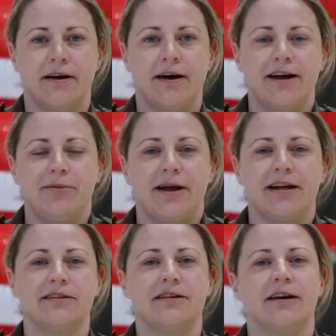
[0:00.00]
Hi, I'm
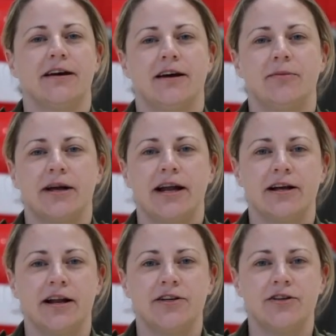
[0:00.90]
Nat. I'm a
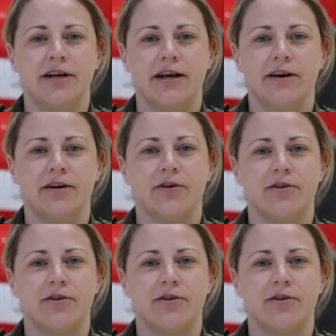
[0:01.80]
mechanical engineer